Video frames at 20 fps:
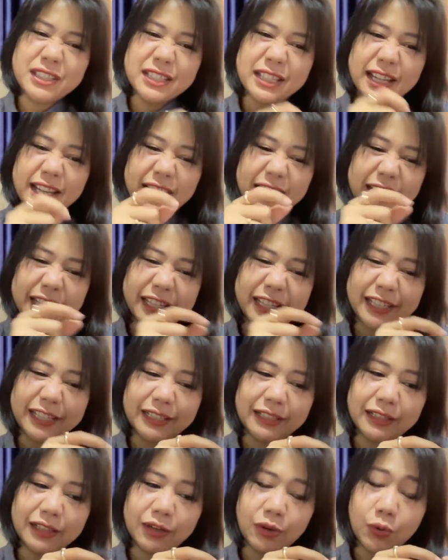
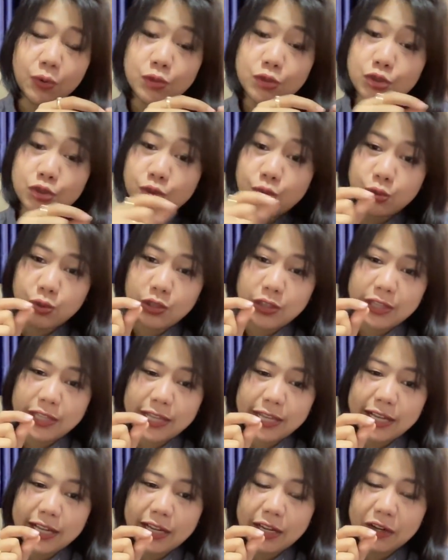Sa old school
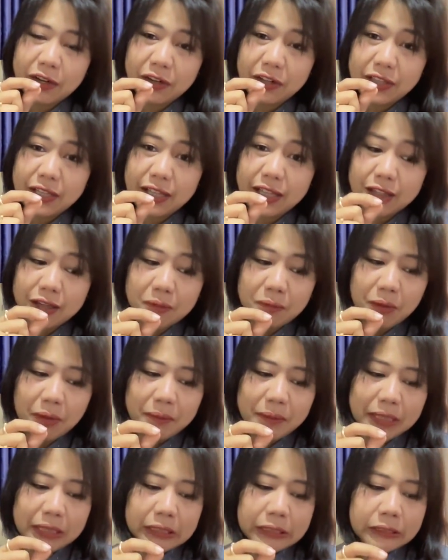na ano na
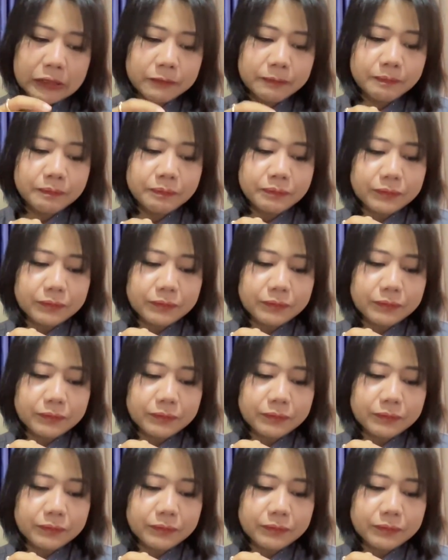thermometer.